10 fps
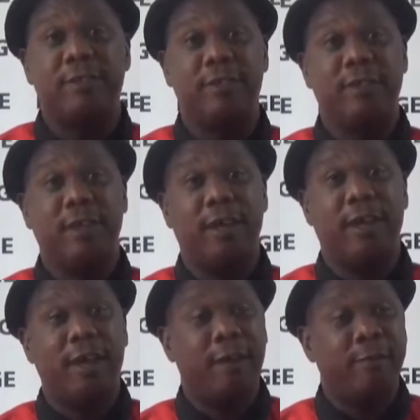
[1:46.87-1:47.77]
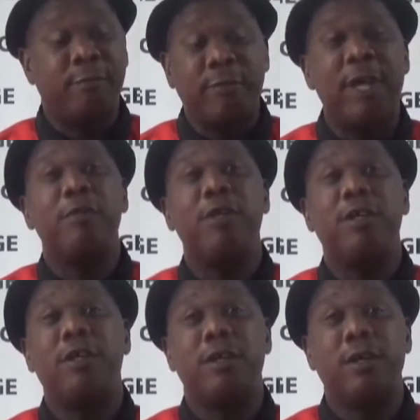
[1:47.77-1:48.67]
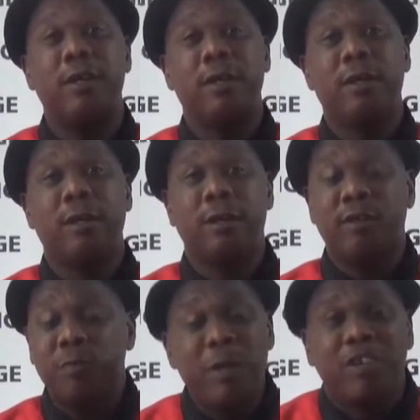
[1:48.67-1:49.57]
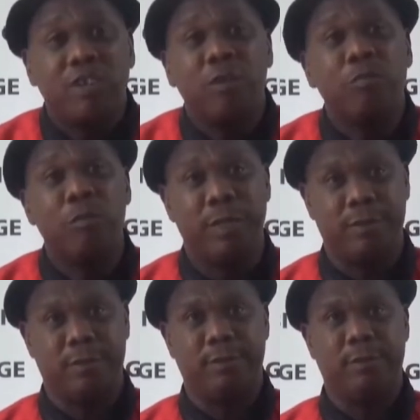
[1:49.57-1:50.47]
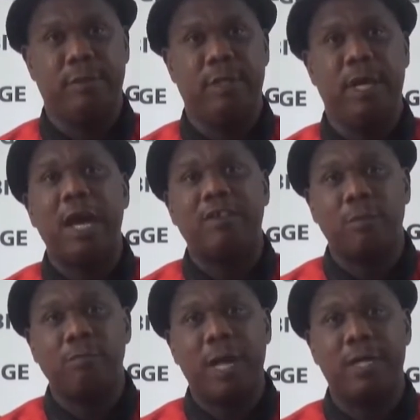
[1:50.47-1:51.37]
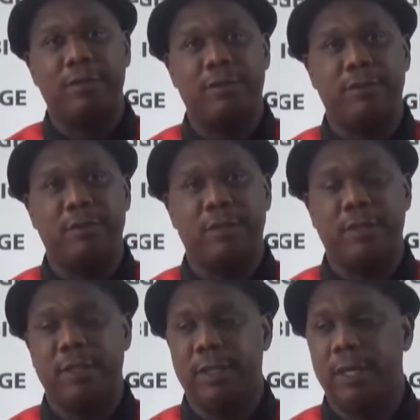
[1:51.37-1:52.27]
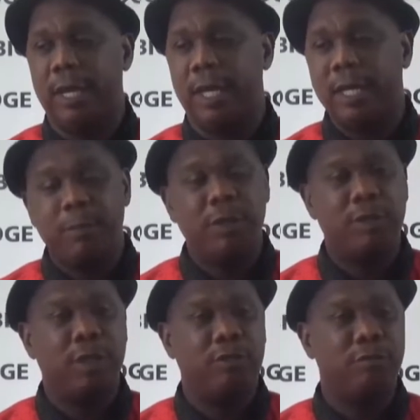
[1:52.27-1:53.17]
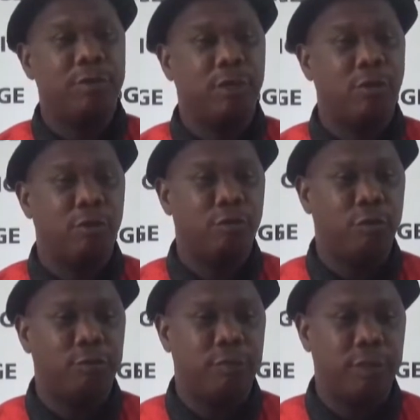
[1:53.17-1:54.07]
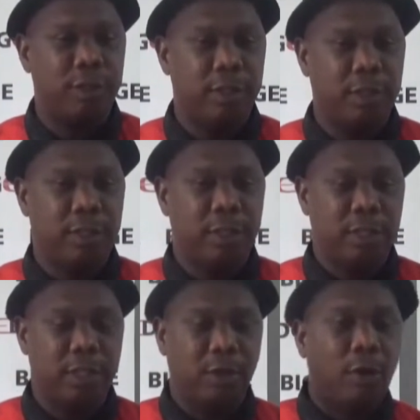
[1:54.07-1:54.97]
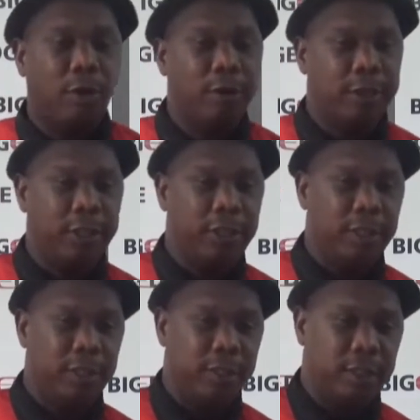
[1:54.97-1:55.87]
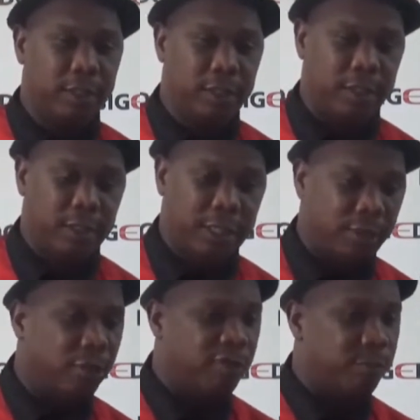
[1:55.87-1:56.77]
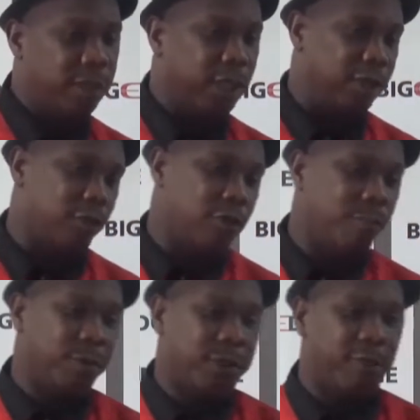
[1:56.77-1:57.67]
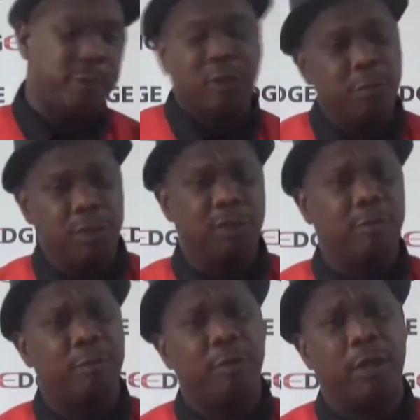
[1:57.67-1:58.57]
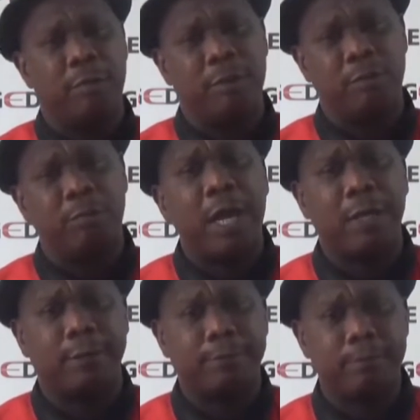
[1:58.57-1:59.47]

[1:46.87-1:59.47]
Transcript: is a very special moment as umpires. And let me say to Mr. Doctrove, in all the endorsement that your company have made, not because I'm, I'm an umpire,